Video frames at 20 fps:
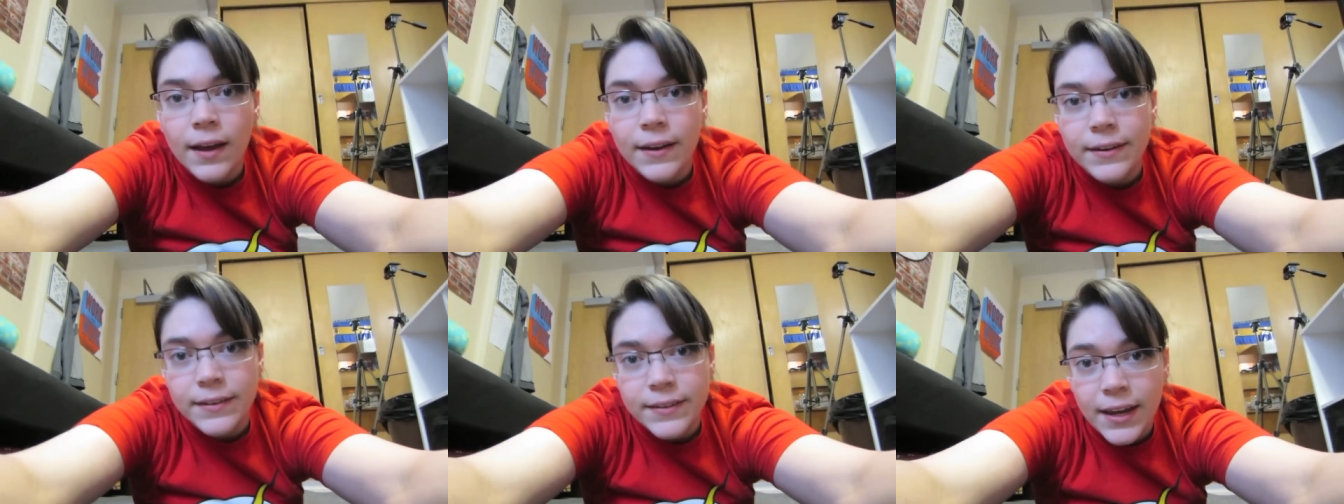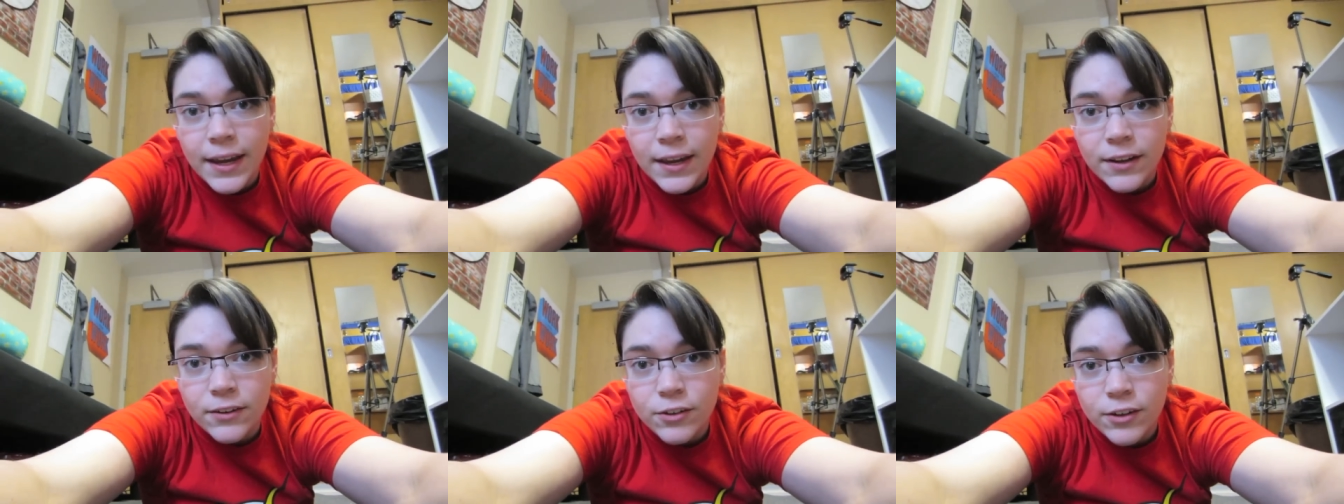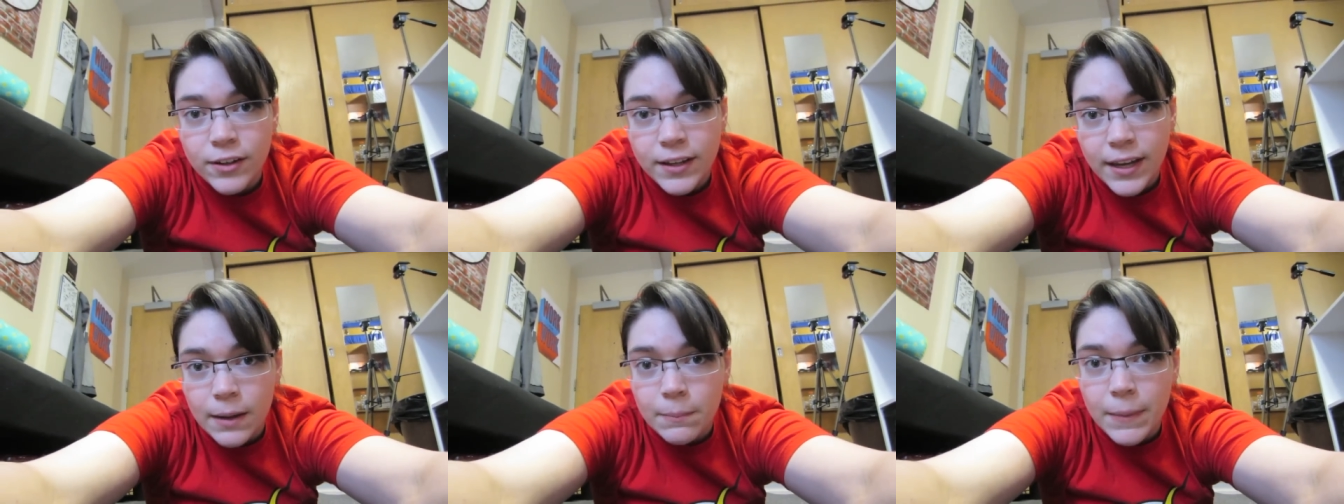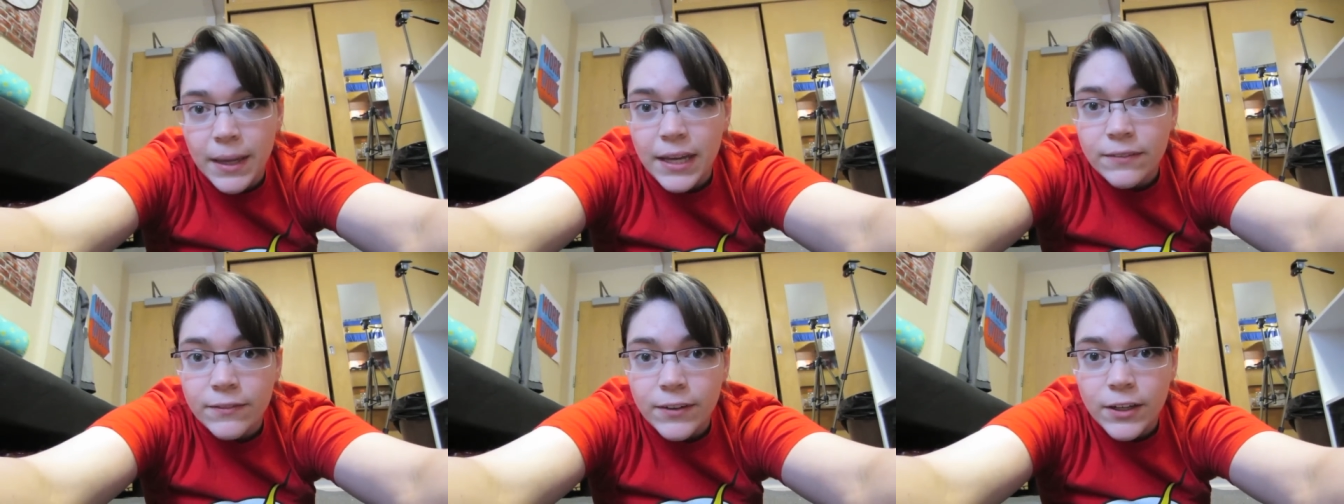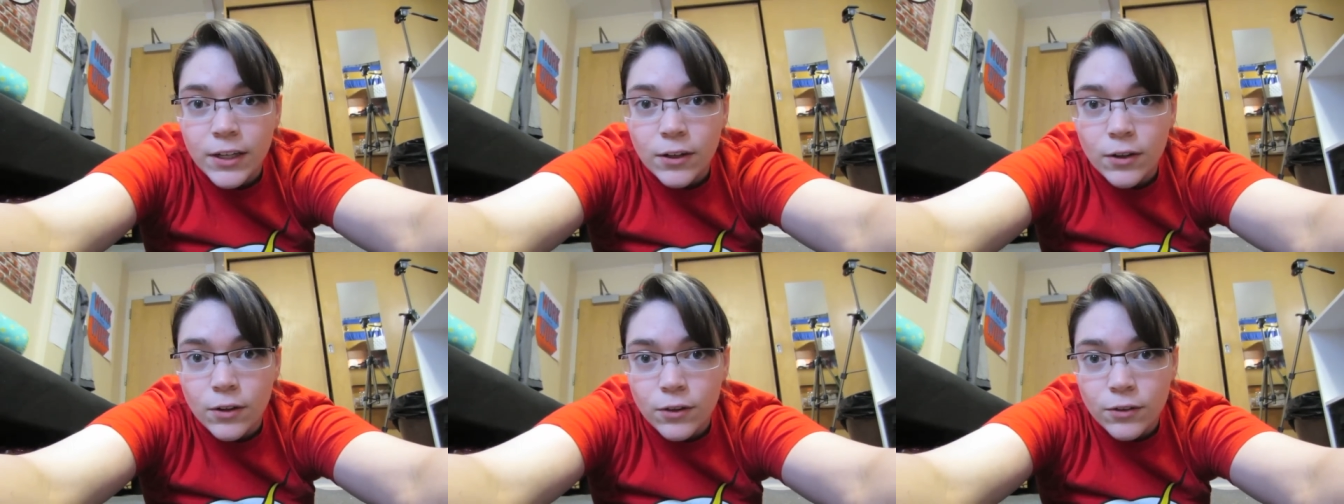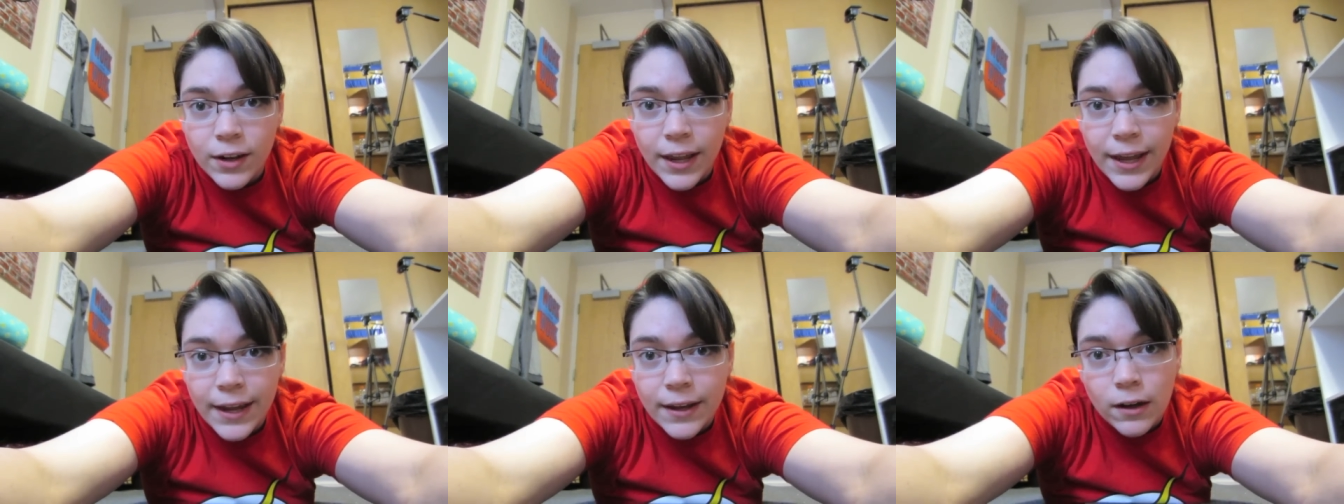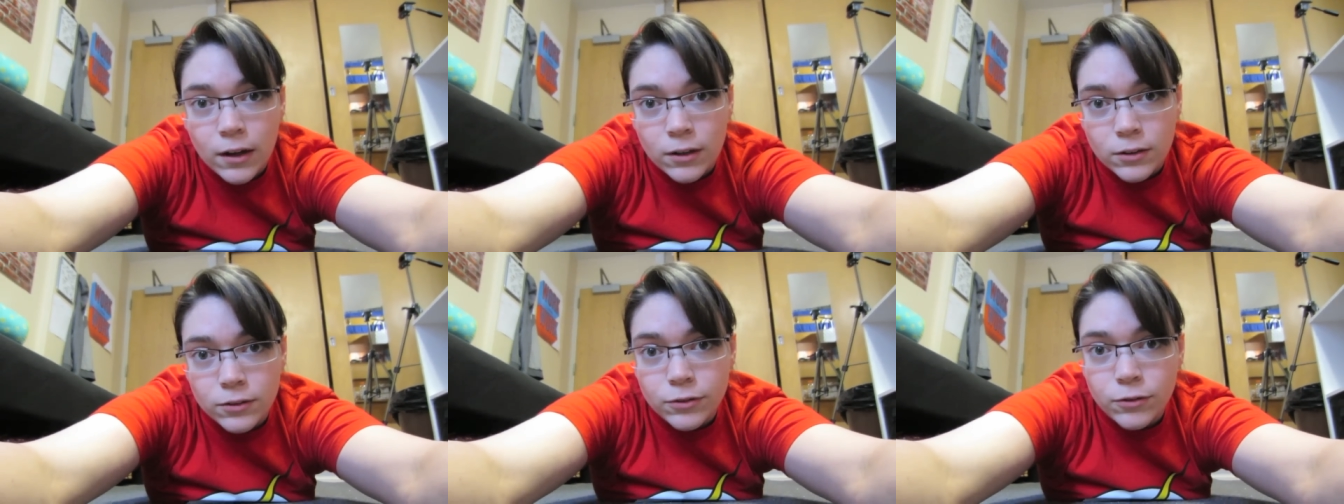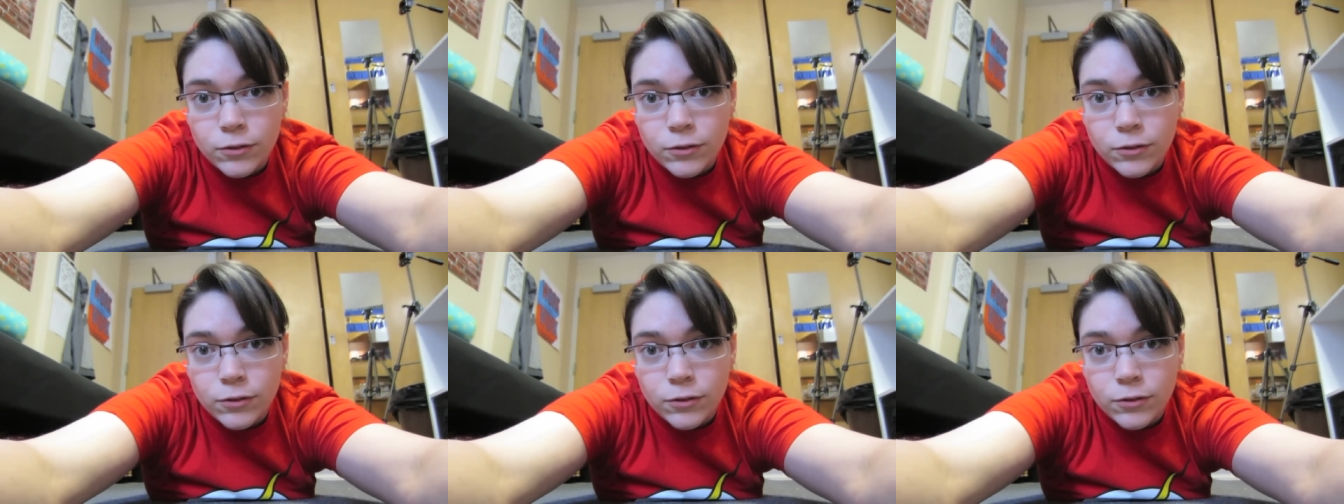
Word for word: And occasionally I make videos laying on the